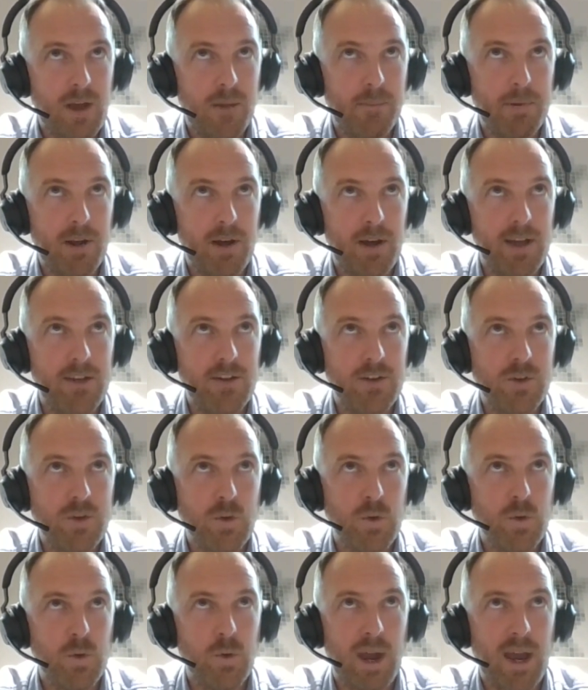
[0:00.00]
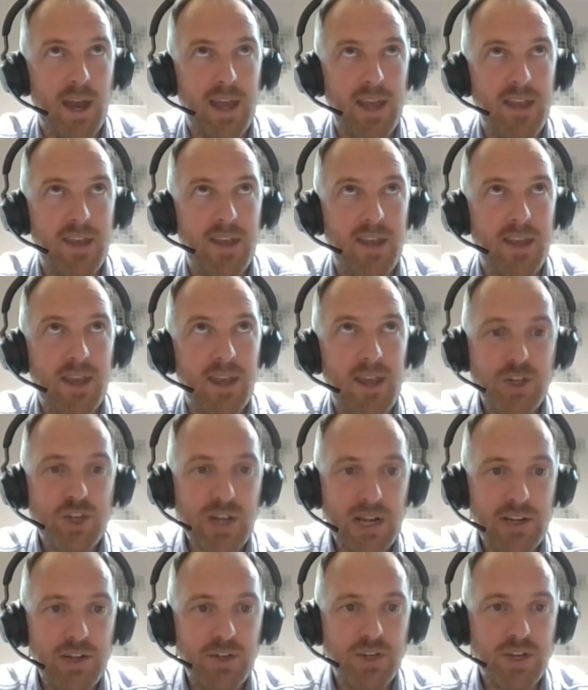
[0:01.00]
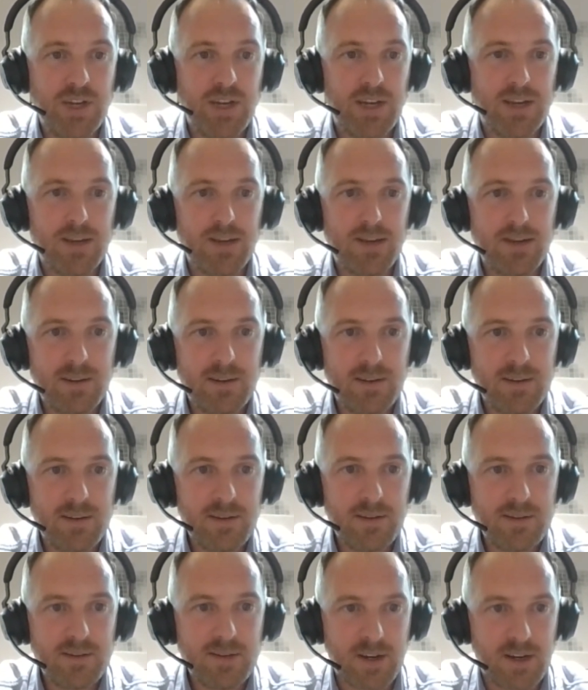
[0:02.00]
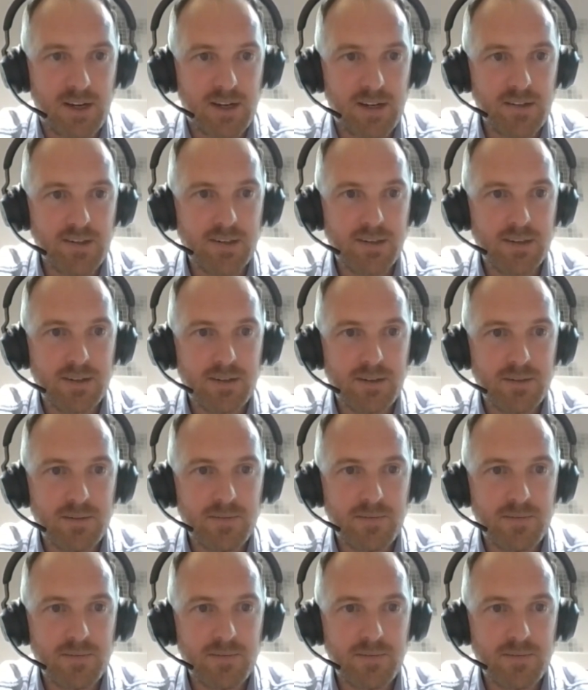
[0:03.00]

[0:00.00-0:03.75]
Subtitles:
apply it to a very challenging task,